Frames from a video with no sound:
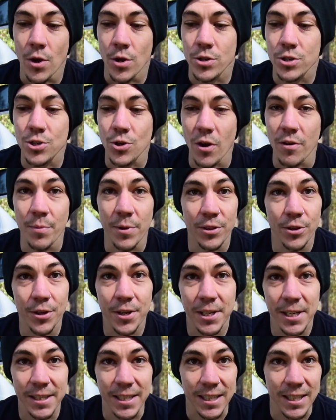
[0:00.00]
So I've been
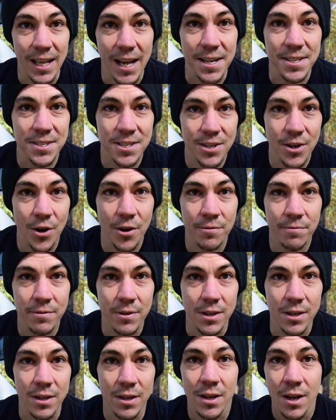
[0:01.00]
looking at the Class C
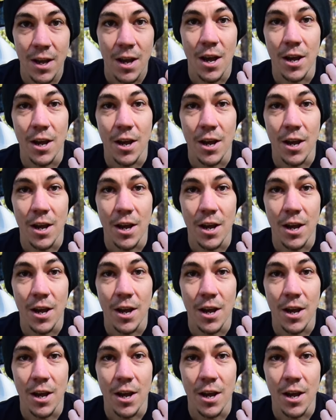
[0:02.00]
RV,